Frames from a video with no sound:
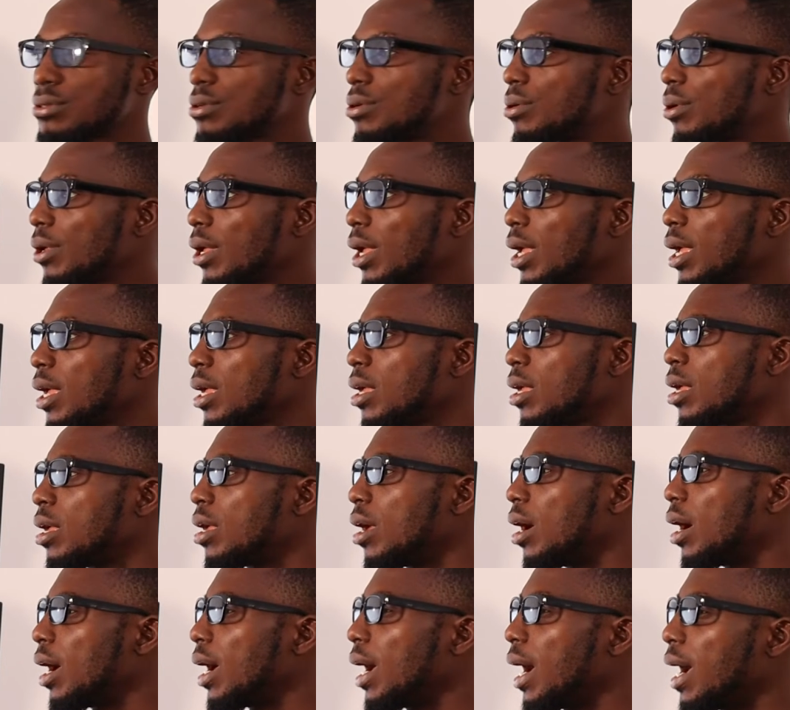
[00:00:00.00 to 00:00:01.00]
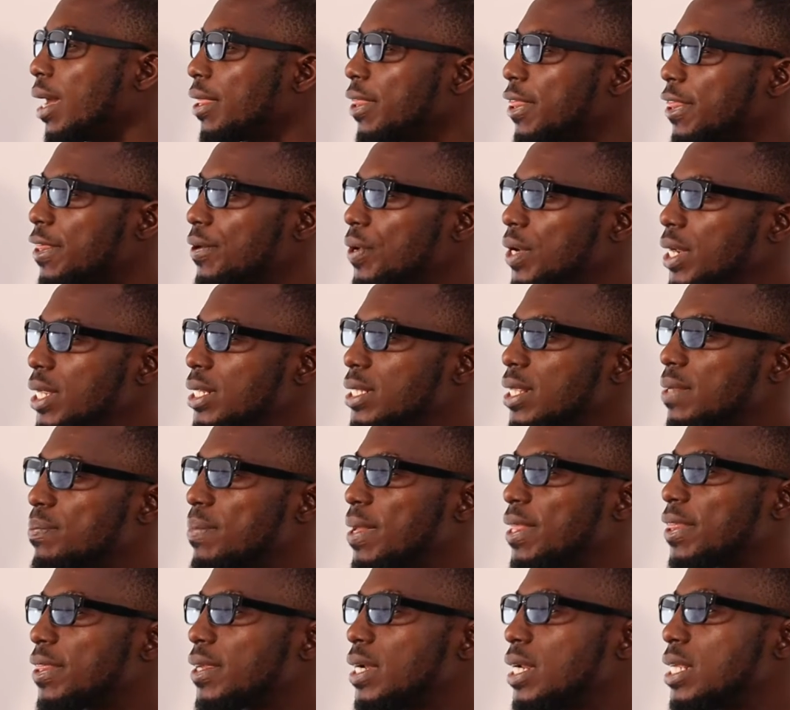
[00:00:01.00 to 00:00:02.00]
Okay, and
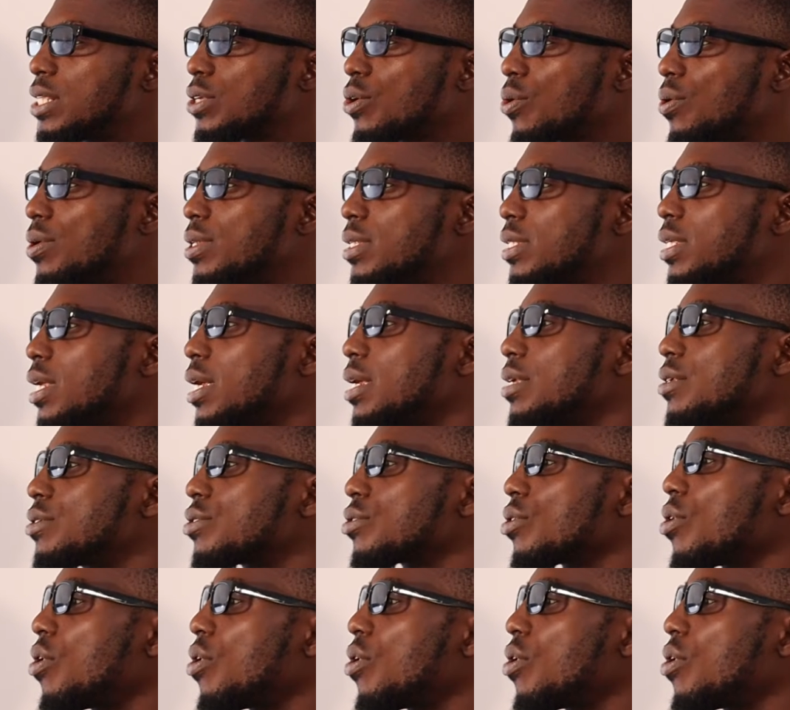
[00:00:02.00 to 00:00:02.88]
statement three, it contains